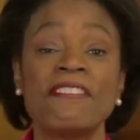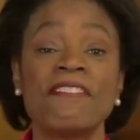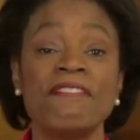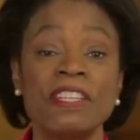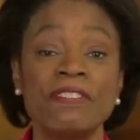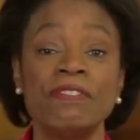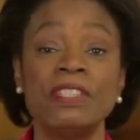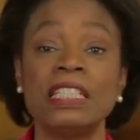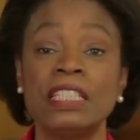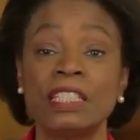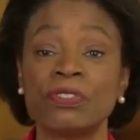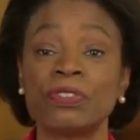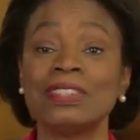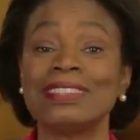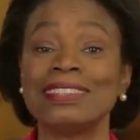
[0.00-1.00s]
50
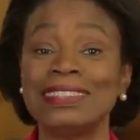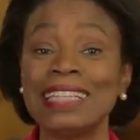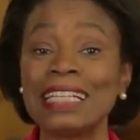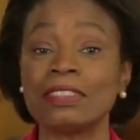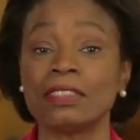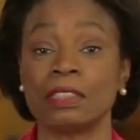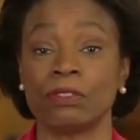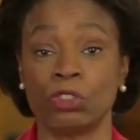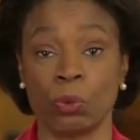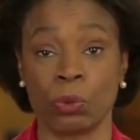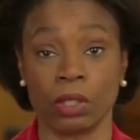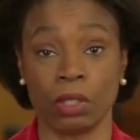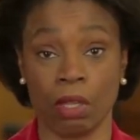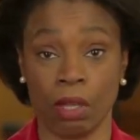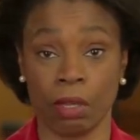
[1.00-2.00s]
different sets of
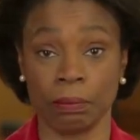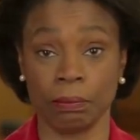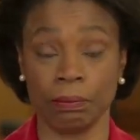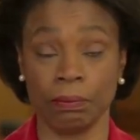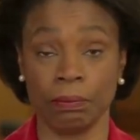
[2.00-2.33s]
tort law.